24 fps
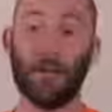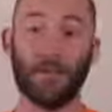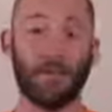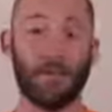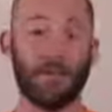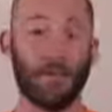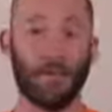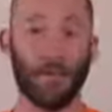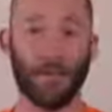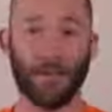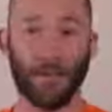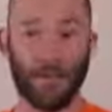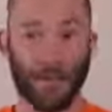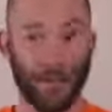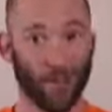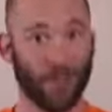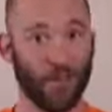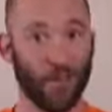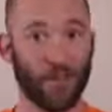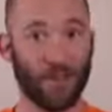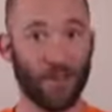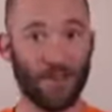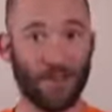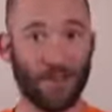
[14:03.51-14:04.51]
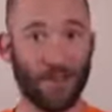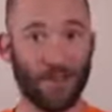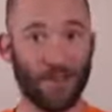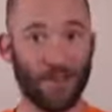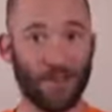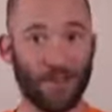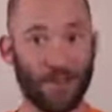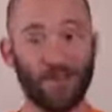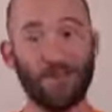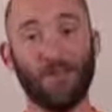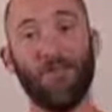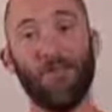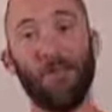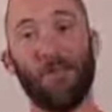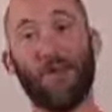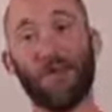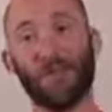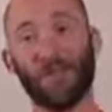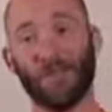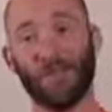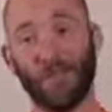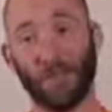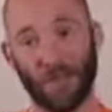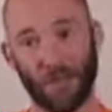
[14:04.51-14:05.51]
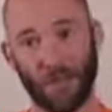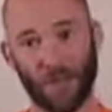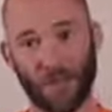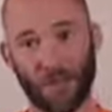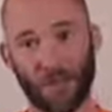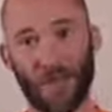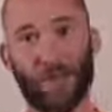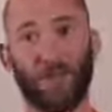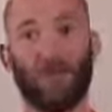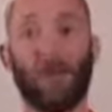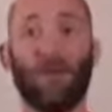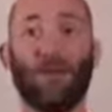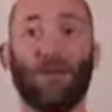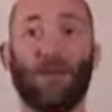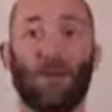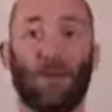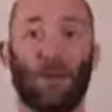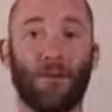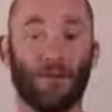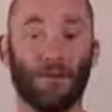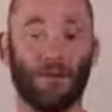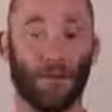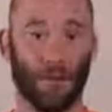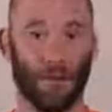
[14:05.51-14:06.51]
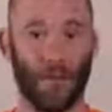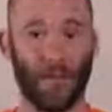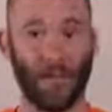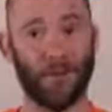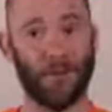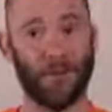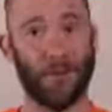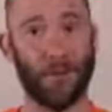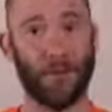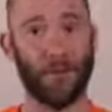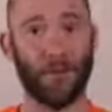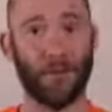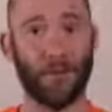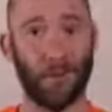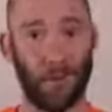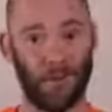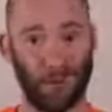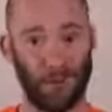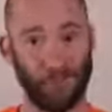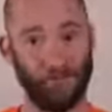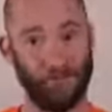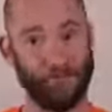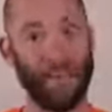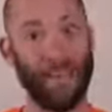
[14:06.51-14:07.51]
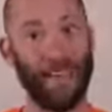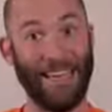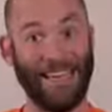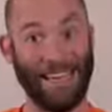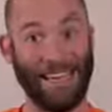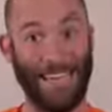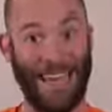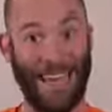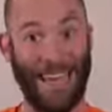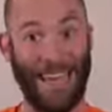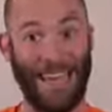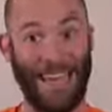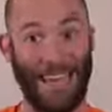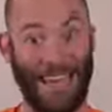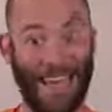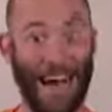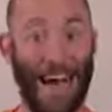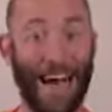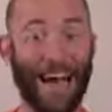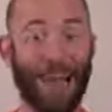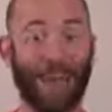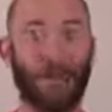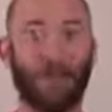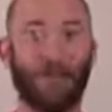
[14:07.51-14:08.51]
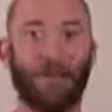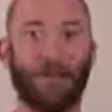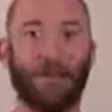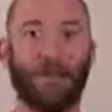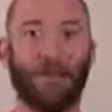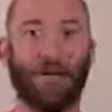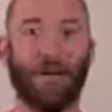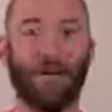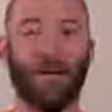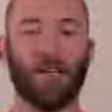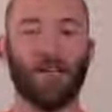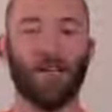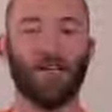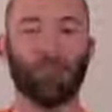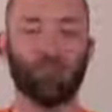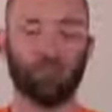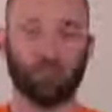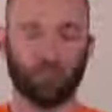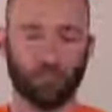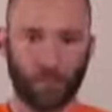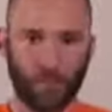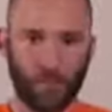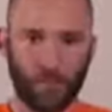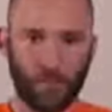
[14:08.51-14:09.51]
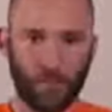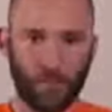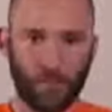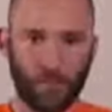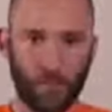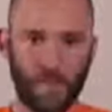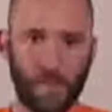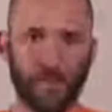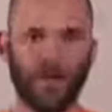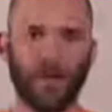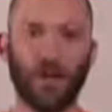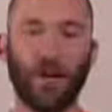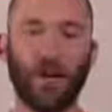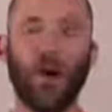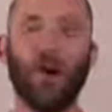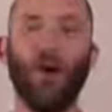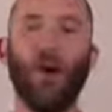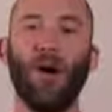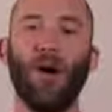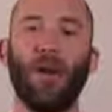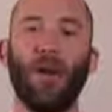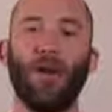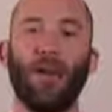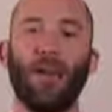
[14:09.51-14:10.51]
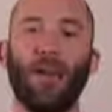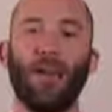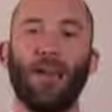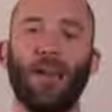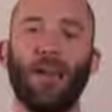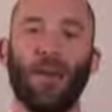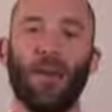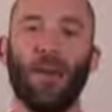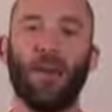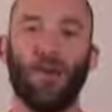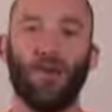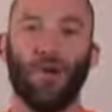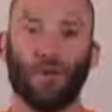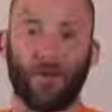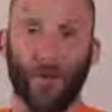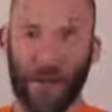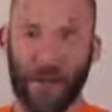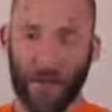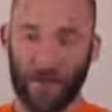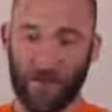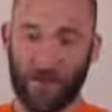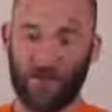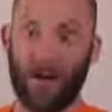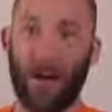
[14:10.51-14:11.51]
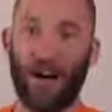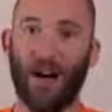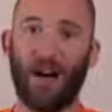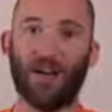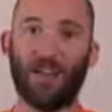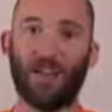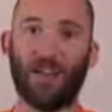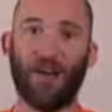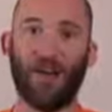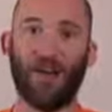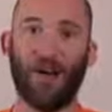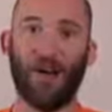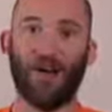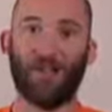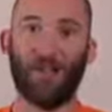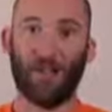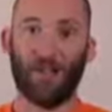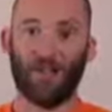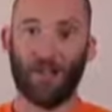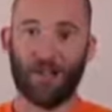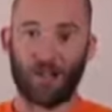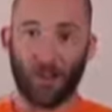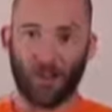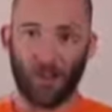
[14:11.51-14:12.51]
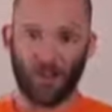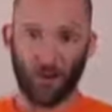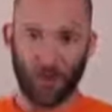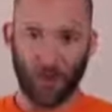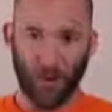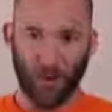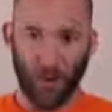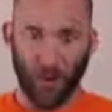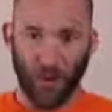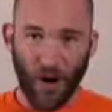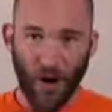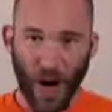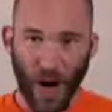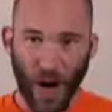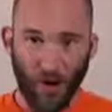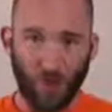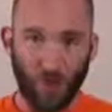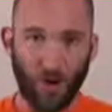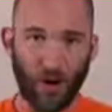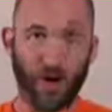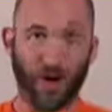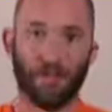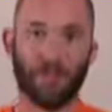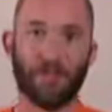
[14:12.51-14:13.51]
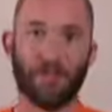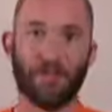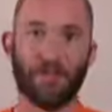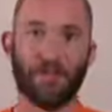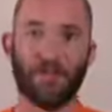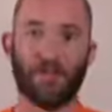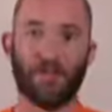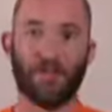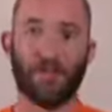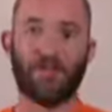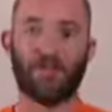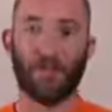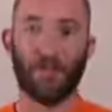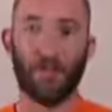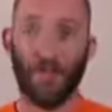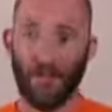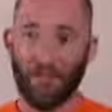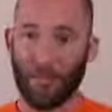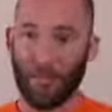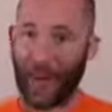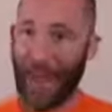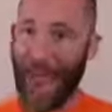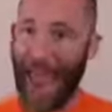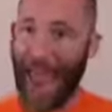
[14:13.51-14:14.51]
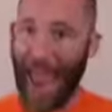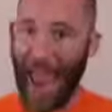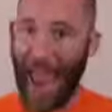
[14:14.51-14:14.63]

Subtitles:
Basically the same functionality. One was for a server, one was for a desktop computer. 10 times the cost. So we've kind of talked about the server operating systems. Remember,